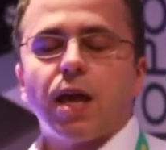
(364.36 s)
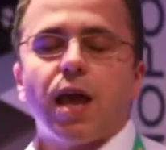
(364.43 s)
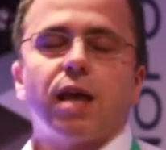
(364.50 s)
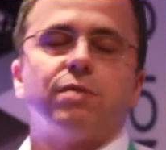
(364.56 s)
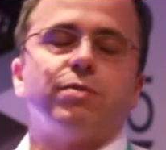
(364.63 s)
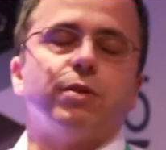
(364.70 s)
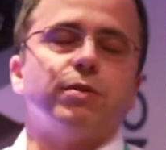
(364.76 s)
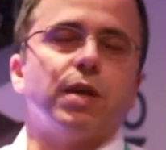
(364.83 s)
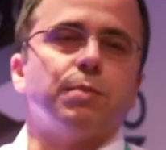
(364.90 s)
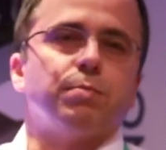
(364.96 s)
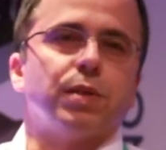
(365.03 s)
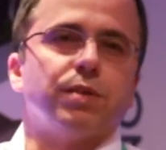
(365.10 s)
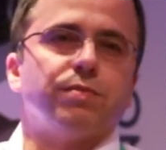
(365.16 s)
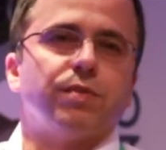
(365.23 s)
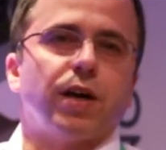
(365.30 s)
headphone
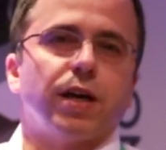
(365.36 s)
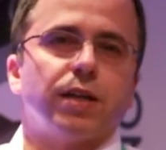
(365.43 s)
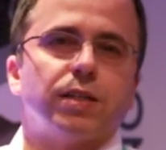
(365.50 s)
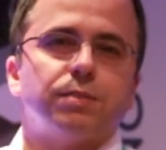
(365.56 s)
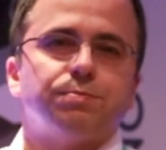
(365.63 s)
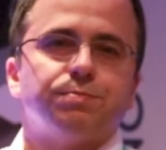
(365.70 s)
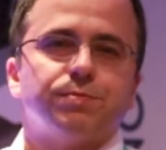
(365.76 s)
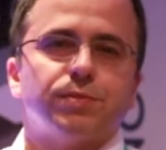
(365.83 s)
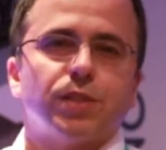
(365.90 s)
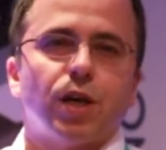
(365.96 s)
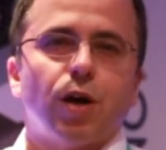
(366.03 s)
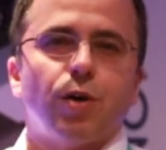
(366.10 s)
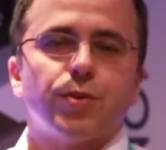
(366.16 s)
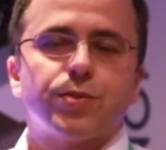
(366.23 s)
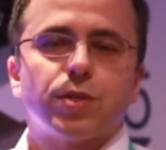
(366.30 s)
amplifier,
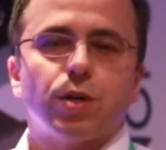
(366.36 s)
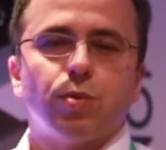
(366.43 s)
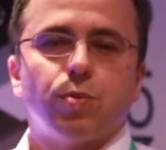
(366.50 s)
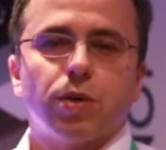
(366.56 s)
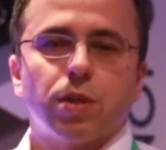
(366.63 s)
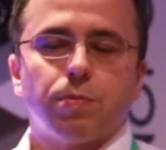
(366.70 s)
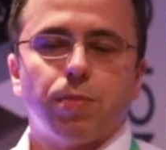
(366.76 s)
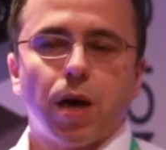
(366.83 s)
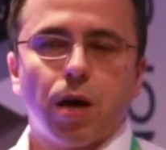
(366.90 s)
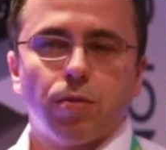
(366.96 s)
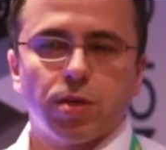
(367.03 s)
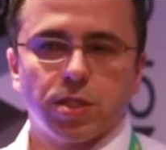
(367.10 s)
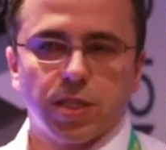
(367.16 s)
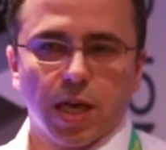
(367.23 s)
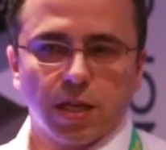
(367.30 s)
also with a
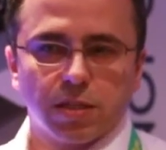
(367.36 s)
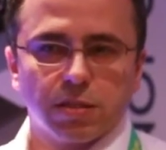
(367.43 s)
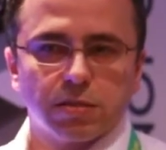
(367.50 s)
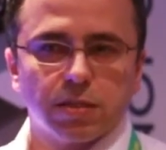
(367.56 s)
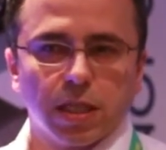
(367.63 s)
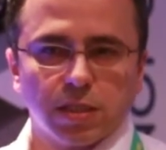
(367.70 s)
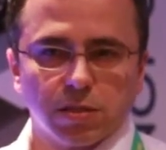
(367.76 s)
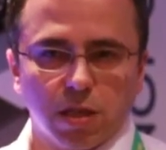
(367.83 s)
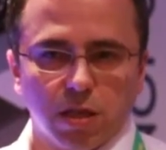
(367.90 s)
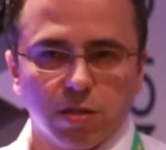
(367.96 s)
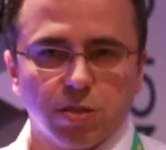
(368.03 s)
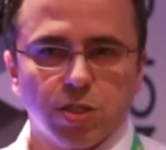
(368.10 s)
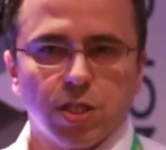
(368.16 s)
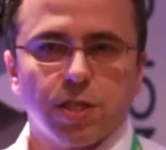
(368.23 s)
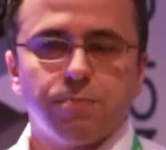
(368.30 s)
power jack
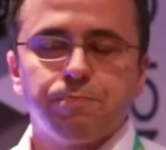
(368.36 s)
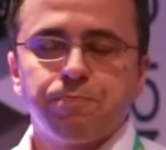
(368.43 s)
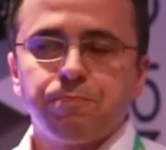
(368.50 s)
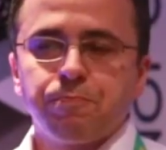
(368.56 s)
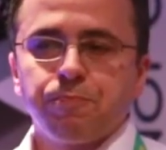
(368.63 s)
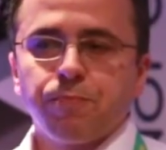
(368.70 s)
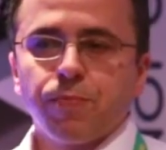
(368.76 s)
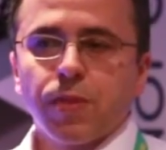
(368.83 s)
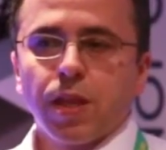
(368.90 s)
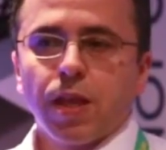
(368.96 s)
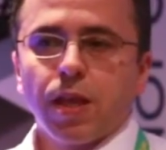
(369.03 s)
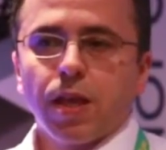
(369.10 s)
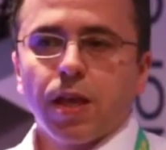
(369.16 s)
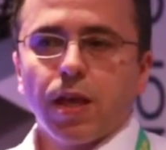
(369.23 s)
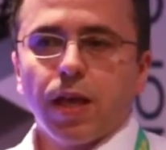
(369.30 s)
technology.
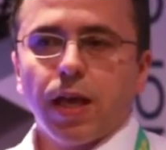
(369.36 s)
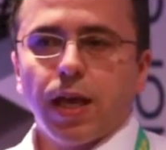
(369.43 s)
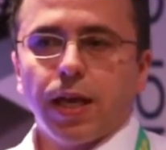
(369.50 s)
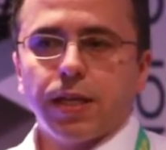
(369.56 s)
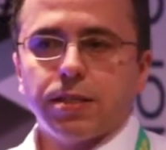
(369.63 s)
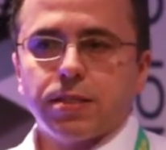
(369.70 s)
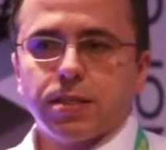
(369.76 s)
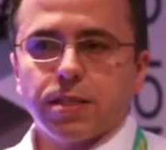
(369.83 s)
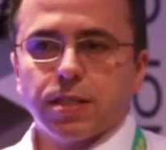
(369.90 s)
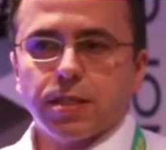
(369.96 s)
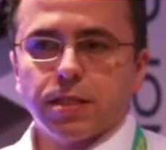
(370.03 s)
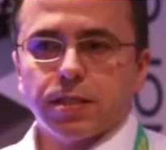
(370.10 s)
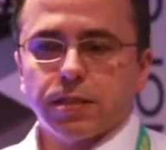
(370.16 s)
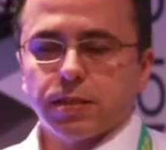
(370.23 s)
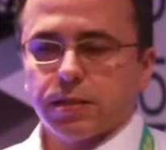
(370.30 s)
And
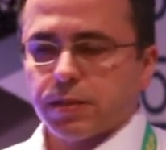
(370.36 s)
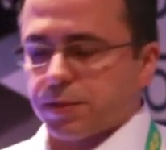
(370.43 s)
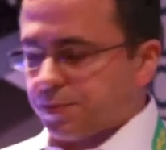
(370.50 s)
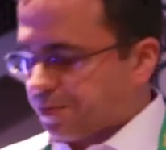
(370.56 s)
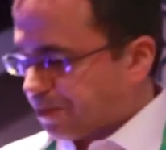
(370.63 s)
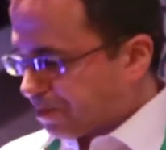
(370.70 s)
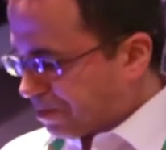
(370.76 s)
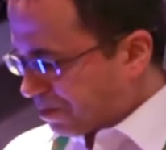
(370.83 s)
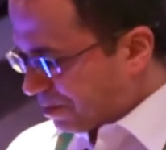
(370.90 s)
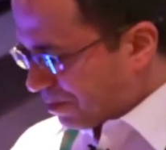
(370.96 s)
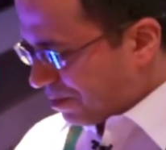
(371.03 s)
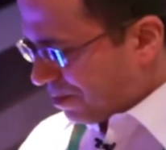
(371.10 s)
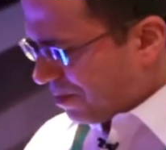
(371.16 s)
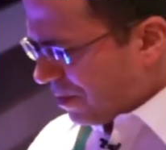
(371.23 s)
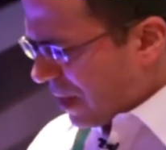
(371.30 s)
uh,
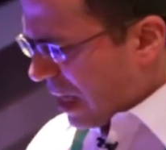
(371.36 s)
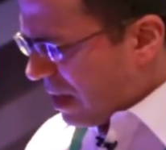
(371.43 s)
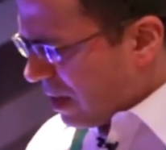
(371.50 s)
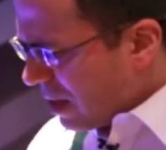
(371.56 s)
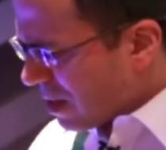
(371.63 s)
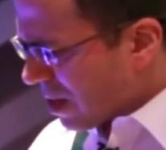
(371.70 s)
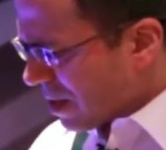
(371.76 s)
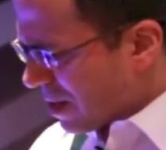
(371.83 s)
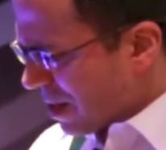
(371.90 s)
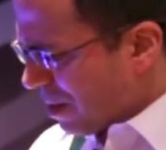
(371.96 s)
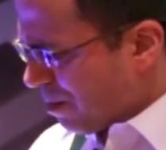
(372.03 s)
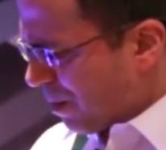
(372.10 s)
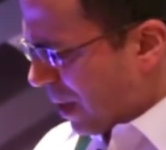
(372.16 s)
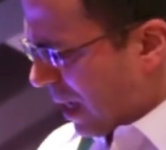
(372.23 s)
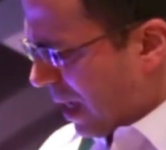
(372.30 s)
this is
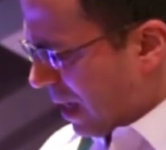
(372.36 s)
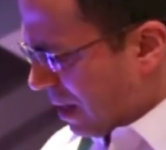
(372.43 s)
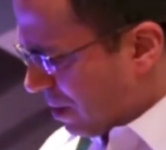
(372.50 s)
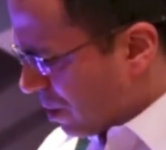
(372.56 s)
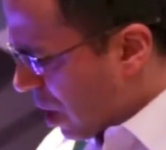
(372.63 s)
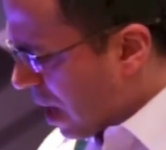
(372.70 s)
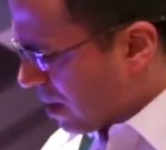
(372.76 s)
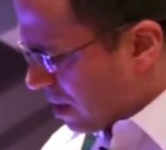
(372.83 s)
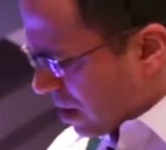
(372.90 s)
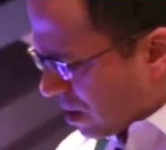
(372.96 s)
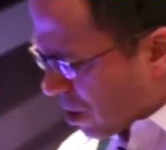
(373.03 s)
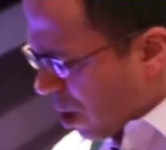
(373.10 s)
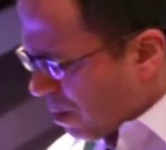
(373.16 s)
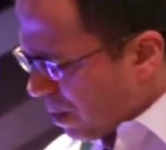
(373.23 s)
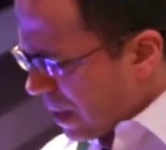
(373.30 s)
simply,
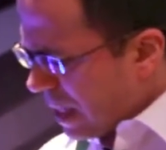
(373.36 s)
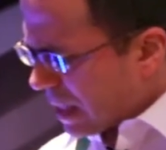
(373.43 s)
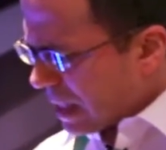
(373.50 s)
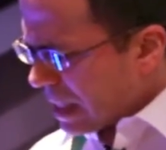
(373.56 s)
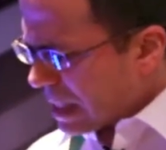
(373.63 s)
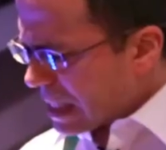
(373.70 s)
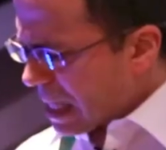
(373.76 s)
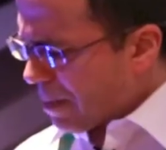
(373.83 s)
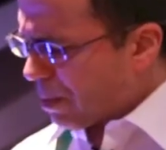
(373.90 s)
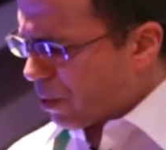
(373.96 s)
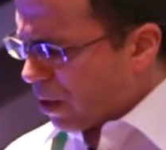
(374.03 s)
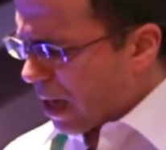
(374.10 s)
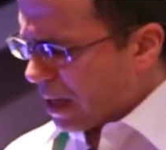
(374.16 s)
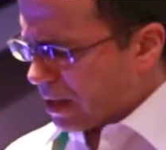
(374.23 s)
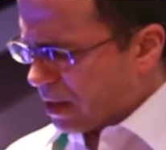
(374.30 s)
it's completely
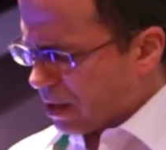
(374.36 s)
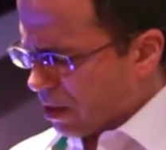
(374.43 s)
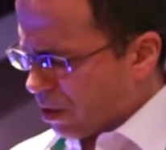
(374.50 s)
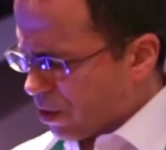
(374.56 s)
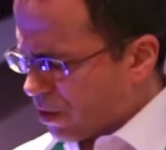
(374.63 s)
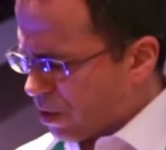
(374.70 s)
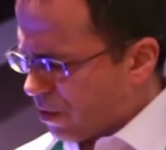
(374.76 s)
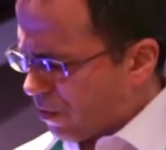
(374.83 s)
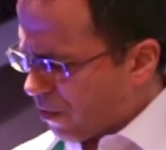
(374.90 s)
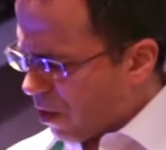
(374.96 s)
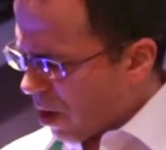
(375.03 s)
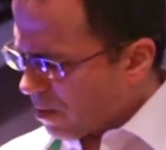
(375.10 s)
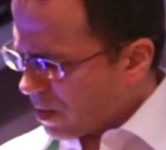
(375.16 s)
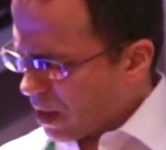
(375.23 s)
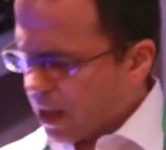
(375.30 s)
separated also
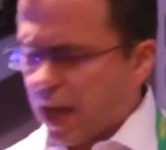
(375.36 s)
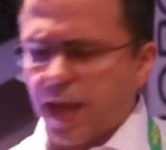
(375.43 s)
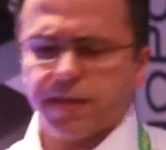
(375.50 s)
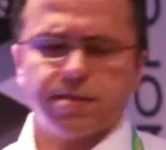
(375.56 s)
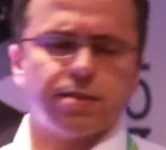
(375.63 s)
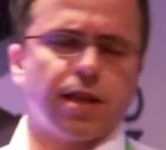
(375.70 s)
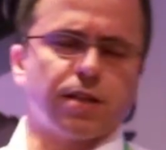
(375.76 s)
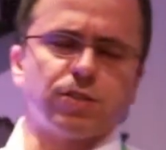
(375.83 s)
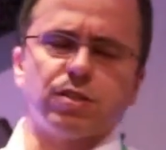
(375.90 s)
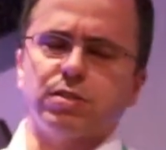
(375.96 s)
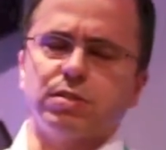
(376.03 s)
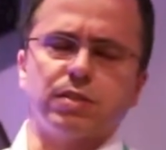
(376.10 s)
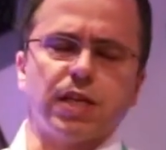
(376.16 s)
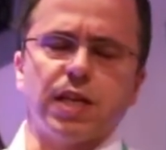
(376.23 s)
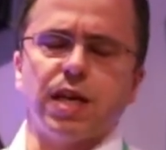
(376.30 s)
from the line
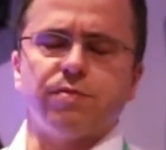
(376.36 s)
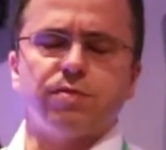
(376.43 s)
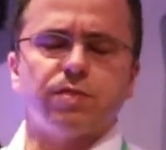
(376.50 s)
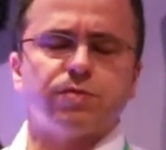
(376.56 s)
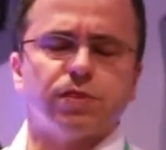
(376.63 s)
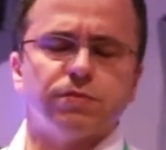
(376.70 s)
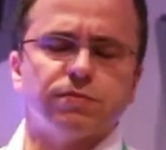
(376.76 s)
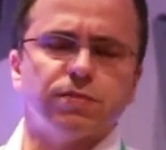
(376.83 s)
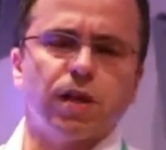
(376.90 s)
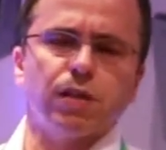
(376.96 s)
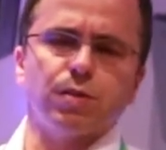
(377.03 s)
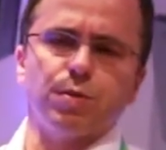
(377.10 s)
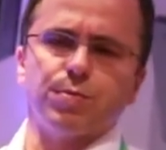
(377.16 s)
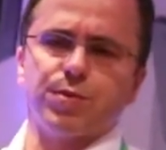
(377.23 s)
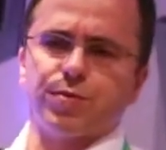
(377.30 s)
section. You can have different
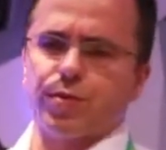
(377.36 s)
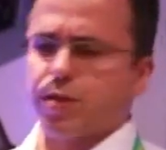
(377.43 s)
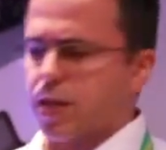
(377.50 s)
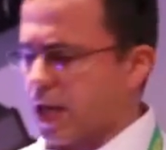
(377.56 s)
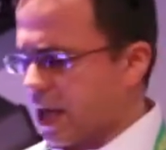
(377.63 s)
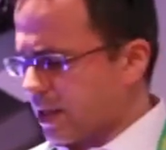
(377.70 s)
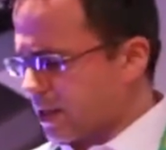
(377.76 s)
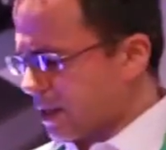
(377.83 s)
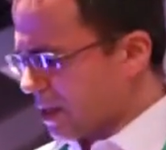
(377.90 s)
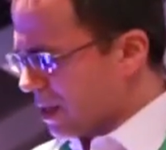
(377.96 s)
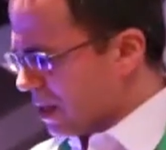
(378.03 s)
volumes for that,